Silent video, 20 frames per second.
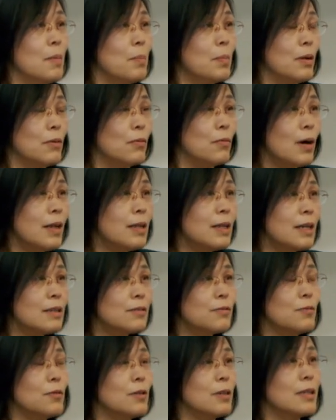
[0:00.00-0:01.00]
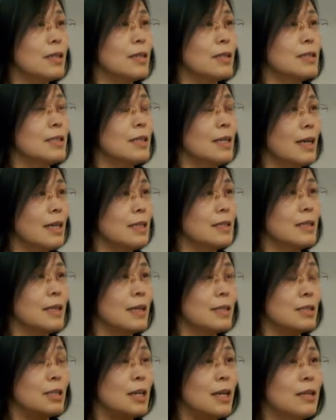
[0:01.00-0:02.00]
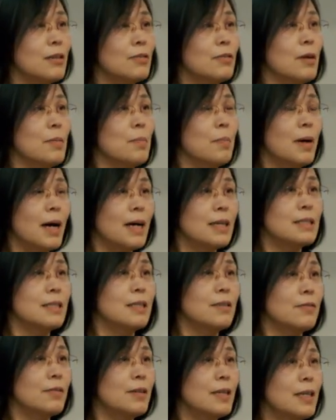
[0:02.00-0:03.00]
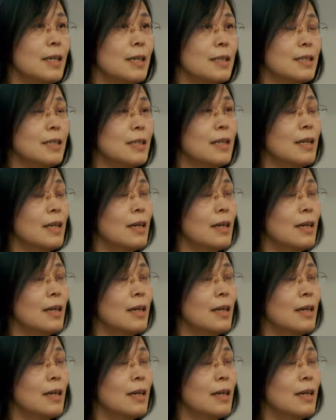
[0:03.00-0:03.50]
But when it's focused, it generates massive heat